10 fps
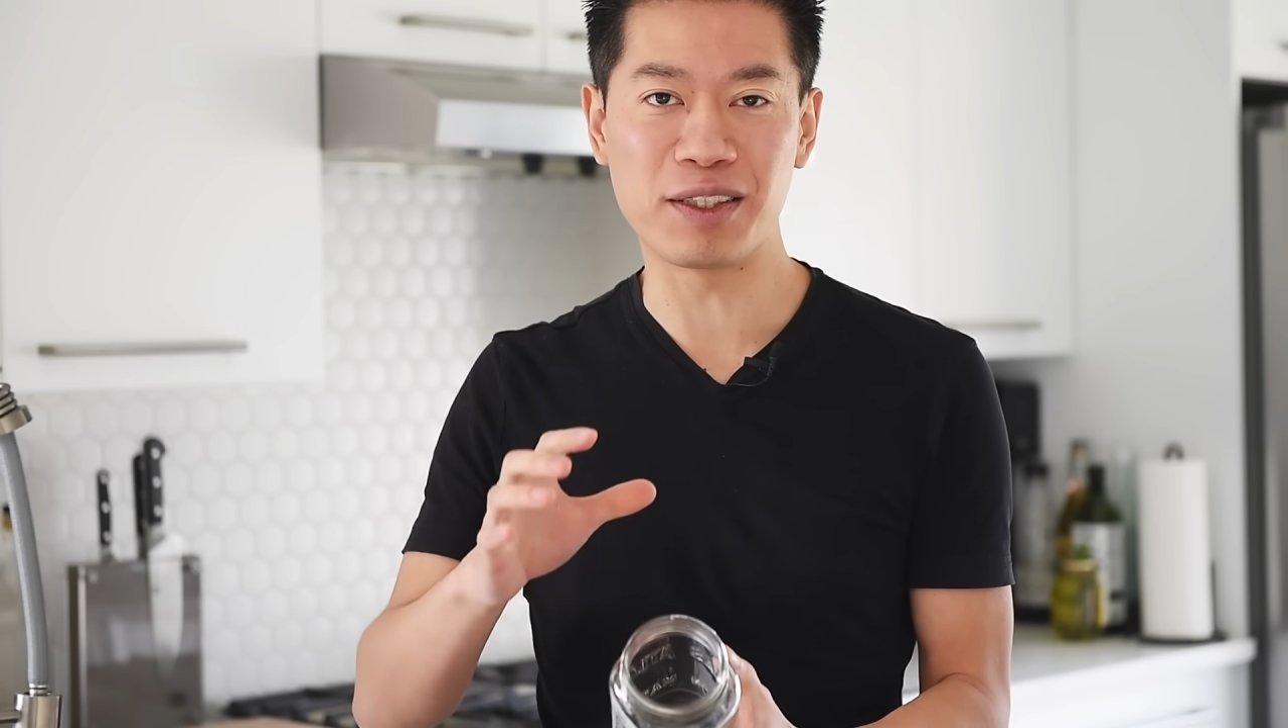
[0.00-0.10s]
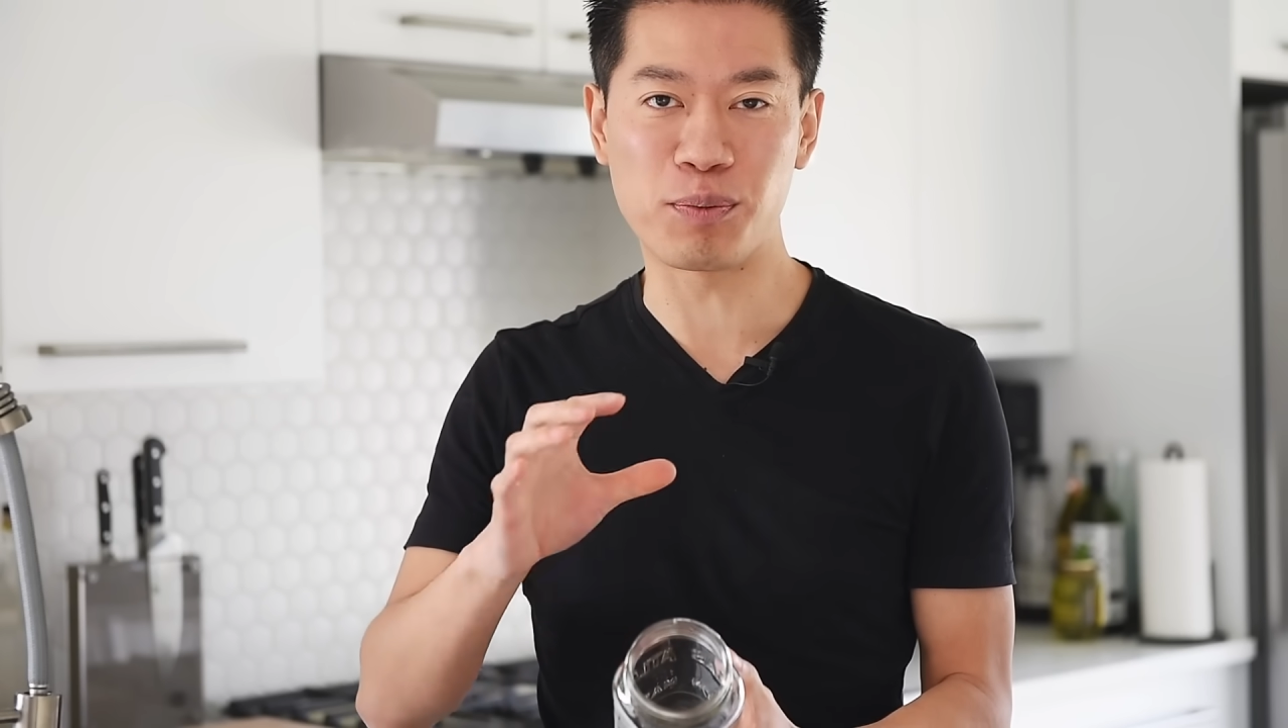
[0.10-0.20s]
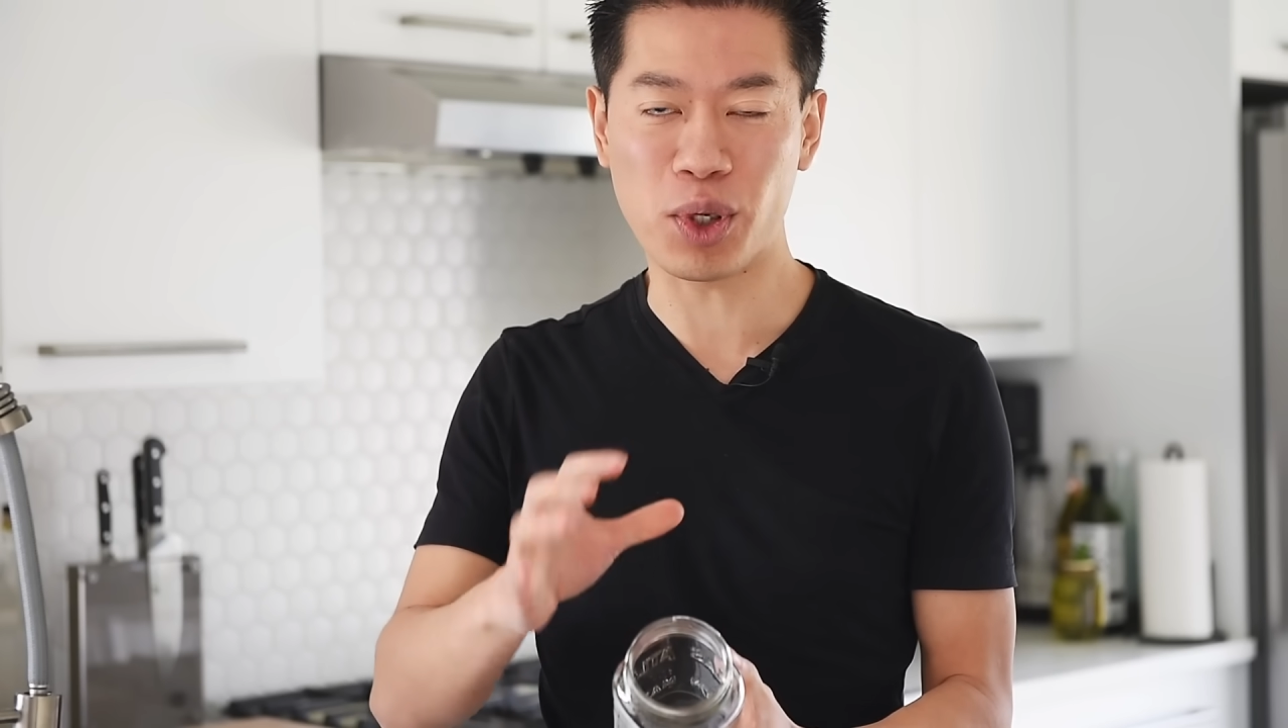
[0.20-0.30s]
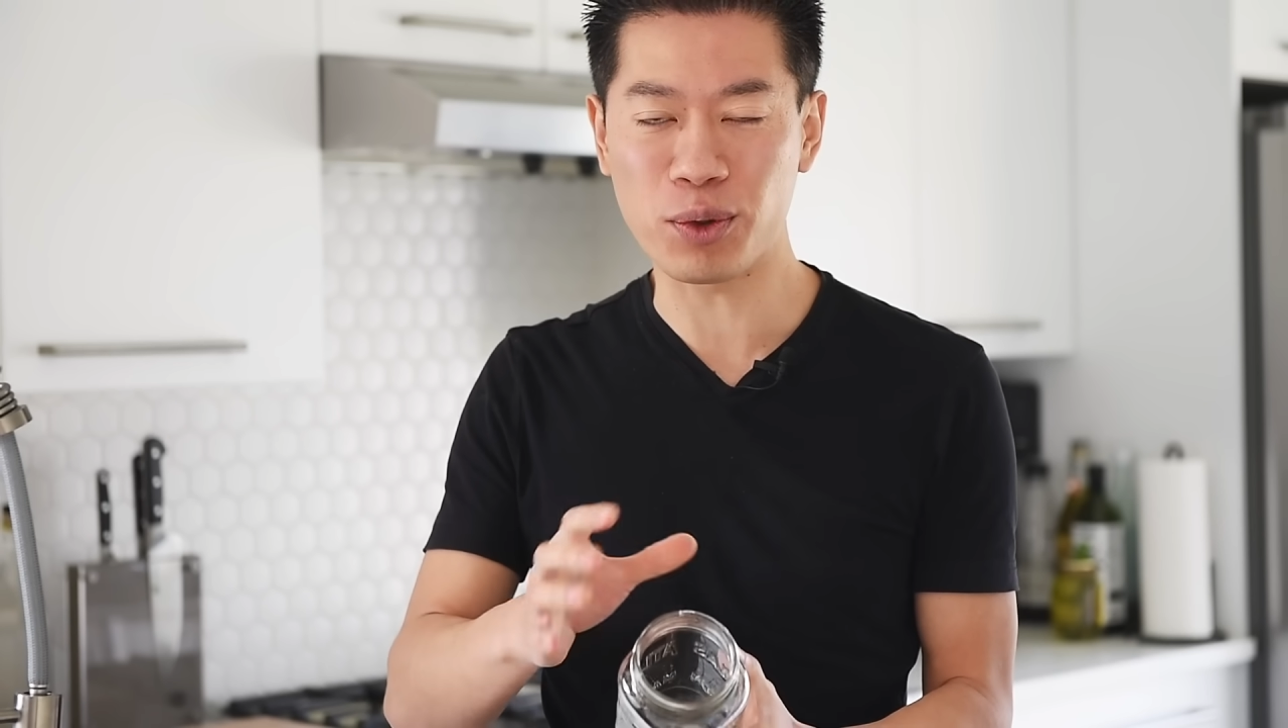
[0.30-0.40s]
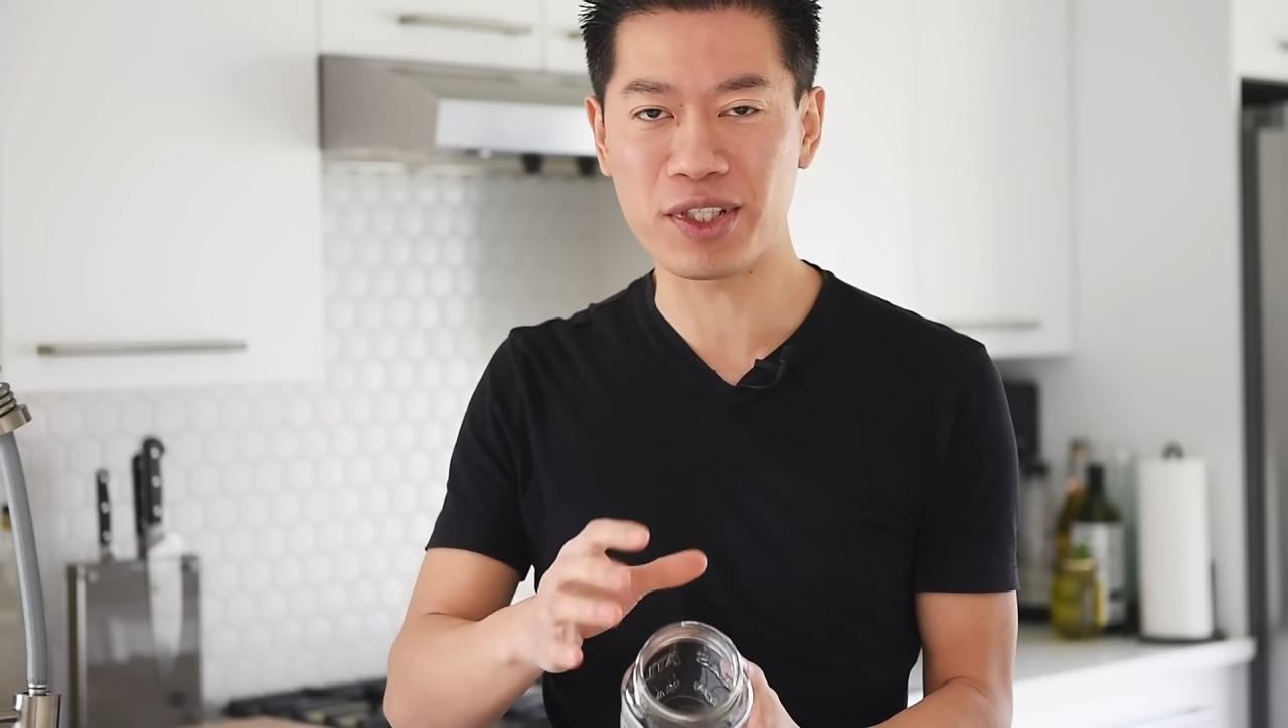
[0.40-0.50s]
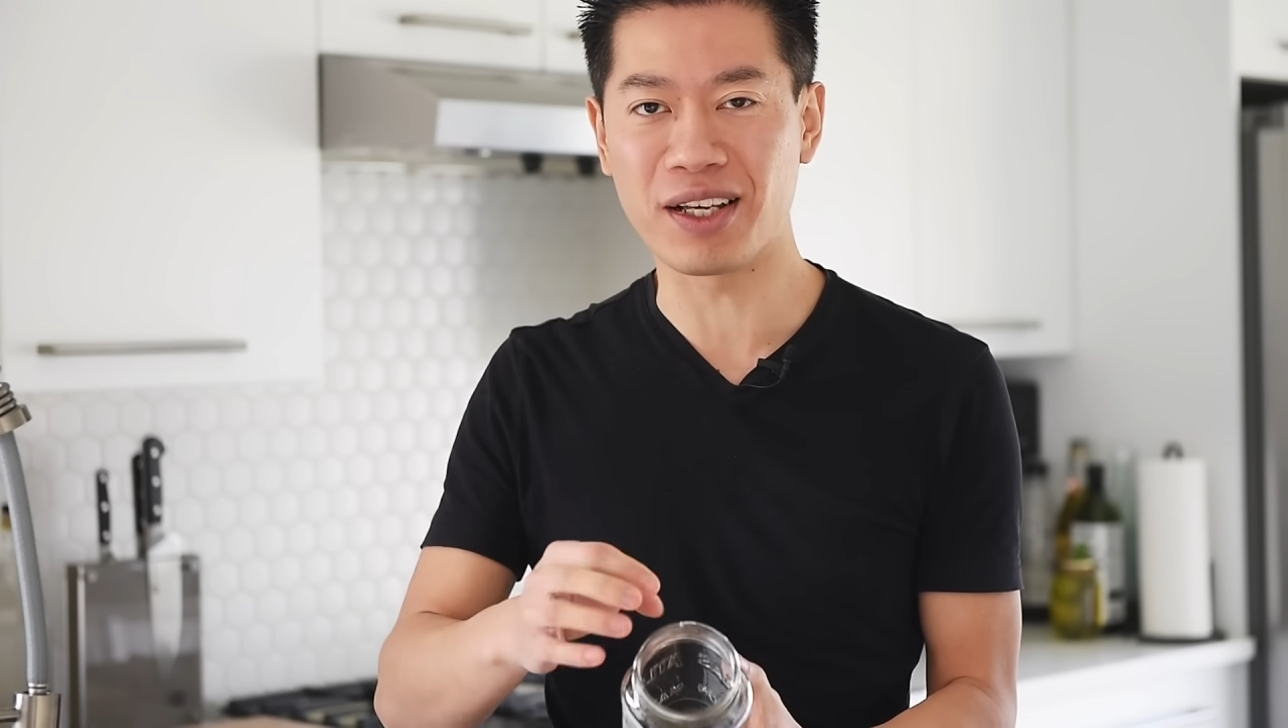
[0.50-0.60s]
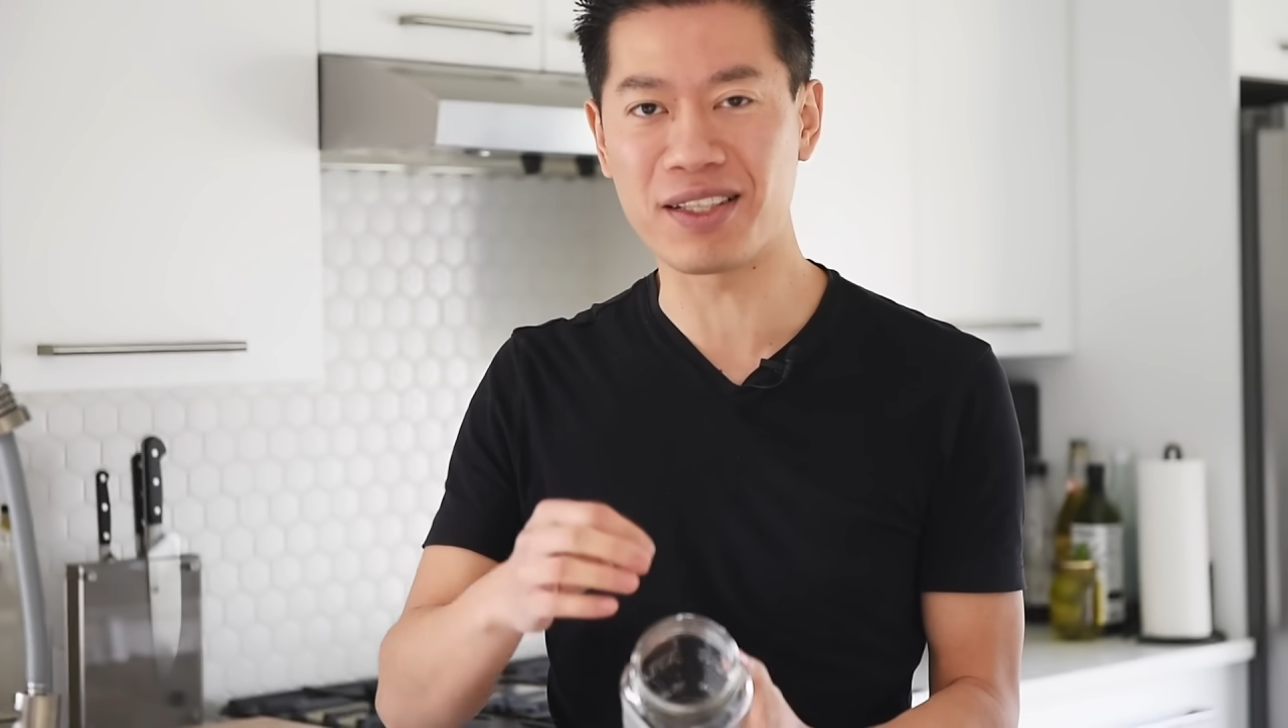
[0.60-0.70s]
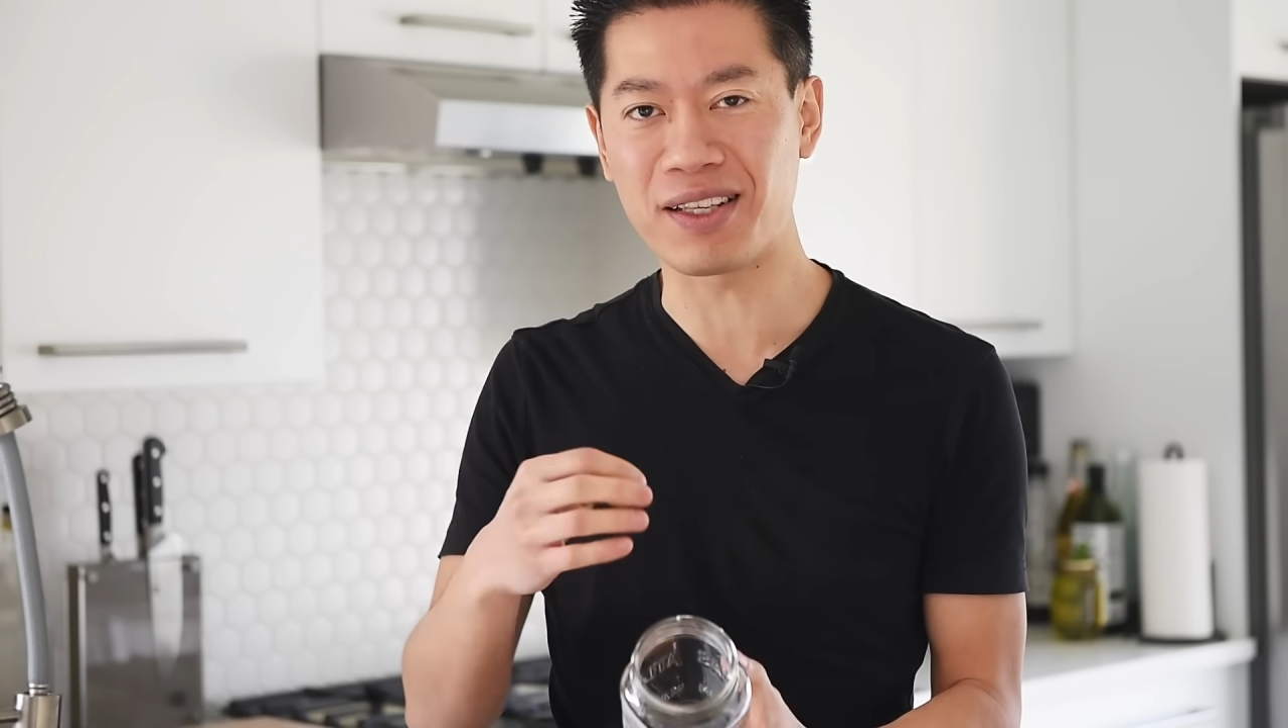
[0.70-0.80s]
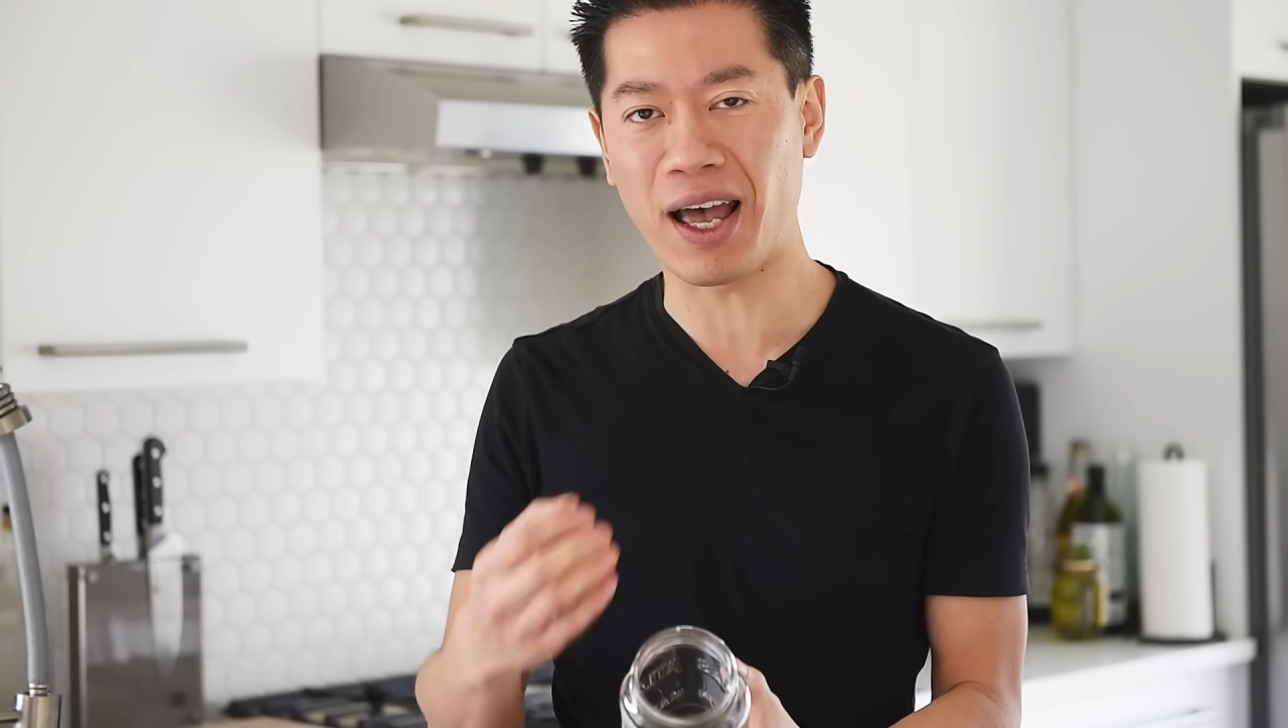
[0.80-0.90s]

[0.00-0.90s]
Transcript: The process is